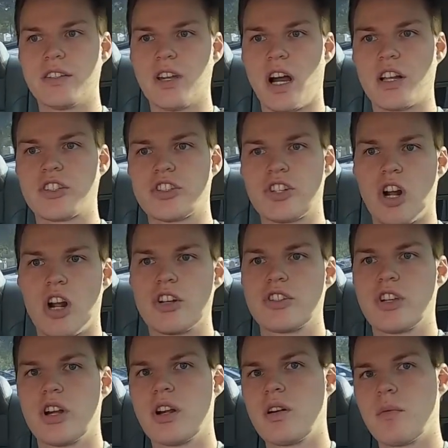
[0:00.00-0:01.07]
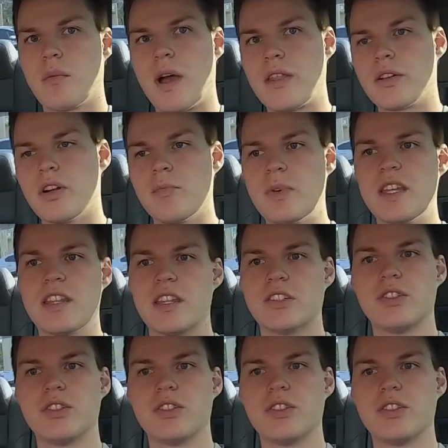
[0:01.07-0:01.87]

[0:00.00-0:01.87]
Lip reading: Dodge Charger, whether it be the